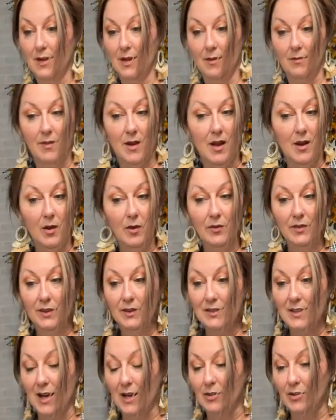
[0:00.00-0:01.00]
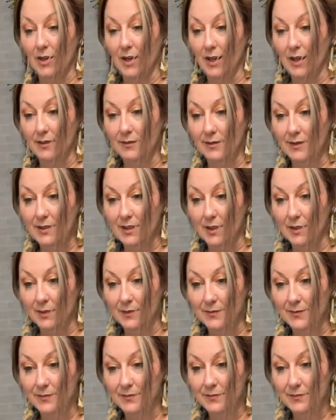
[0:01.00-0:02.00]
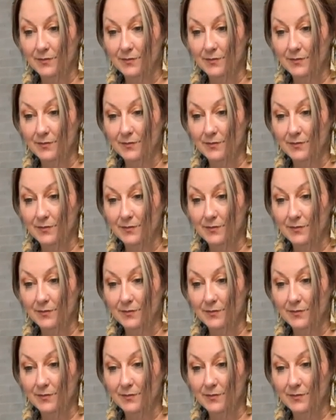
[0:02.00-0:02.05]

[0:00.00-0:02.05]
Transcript: I'm not over-exaggerating, so.